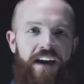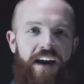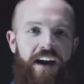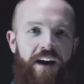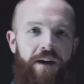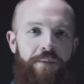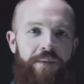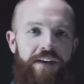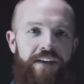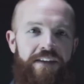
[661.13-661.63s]

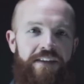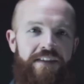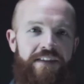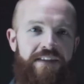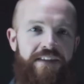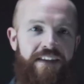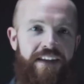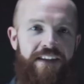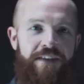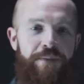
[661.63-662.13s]
um,
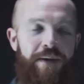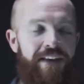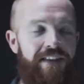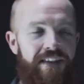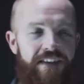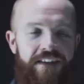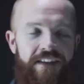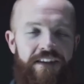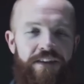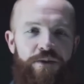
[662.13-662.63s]
it's it's
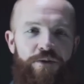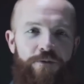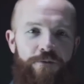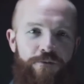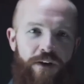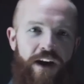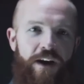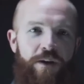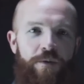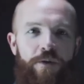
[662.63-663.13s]
basically a little
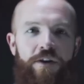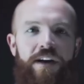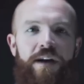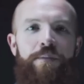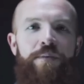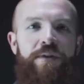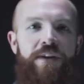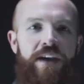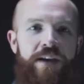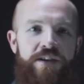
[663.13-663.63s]
firewall
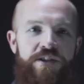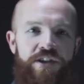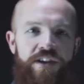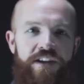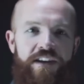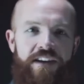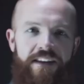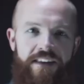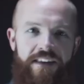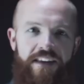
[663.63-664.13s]

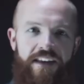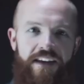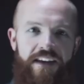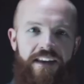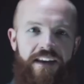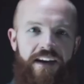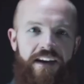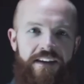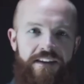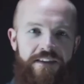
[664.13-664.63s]
application
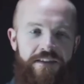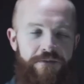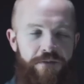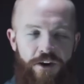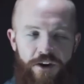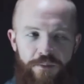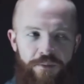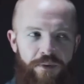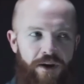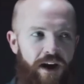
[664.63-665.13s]
that uh, is
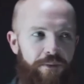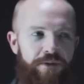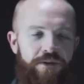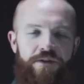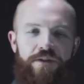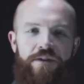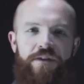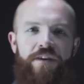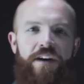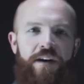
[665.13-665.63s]
very
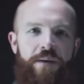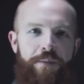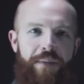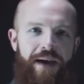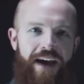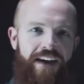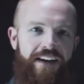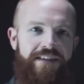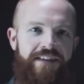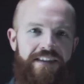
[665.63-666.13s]
popular on
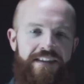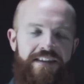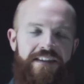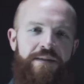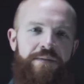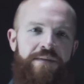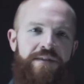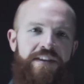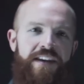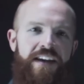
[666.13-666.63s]
Mac
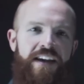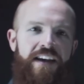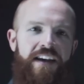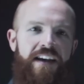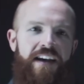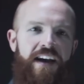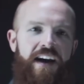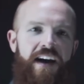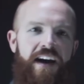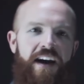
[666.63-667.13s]
systems
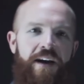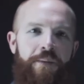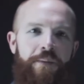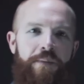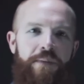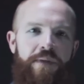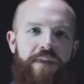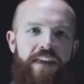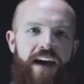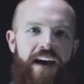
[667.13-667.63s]

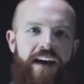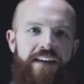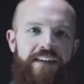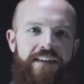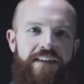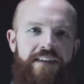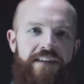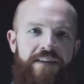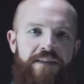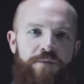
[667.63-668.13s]
um,
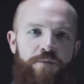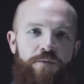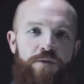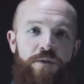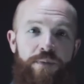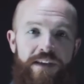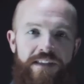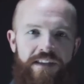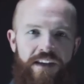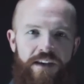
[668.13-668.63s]
that
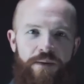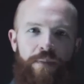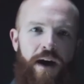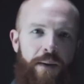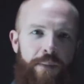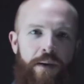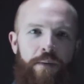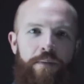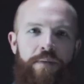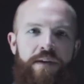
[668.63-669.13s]
will basically
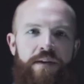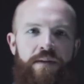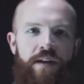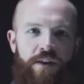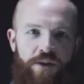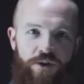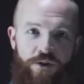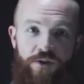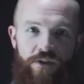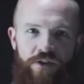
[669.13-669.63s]
pop up and
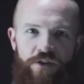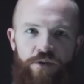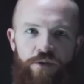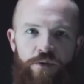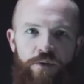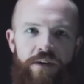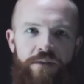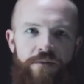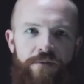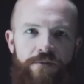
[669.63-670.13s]
alert
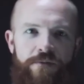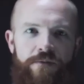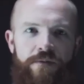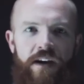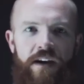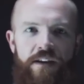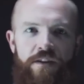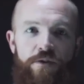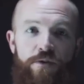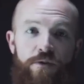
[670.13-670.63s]
you if
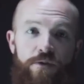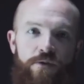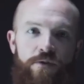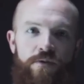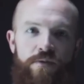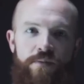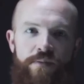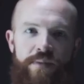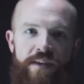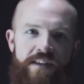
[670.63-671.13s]
a
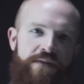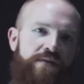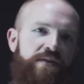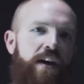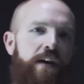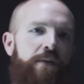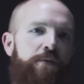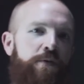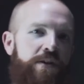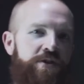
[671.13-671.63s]
new piece of
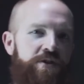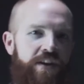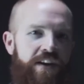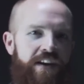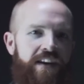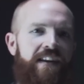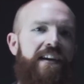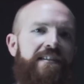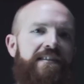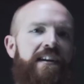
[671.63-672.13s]
software is trying
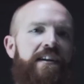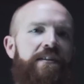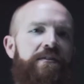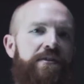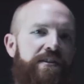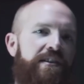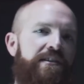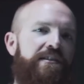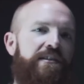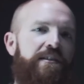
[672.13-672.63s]
to connect out of
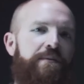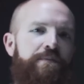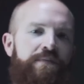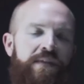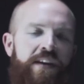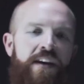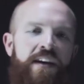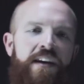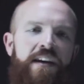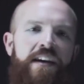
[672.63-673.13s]
your system.
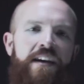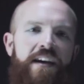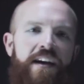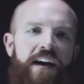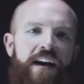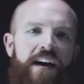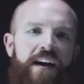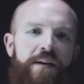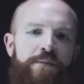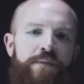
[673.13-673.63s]

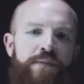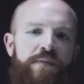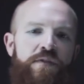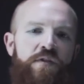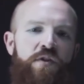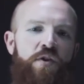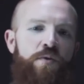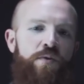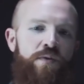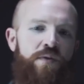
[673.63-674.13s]
Um,
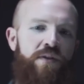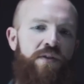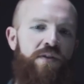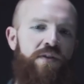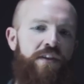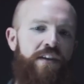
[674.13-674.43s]
so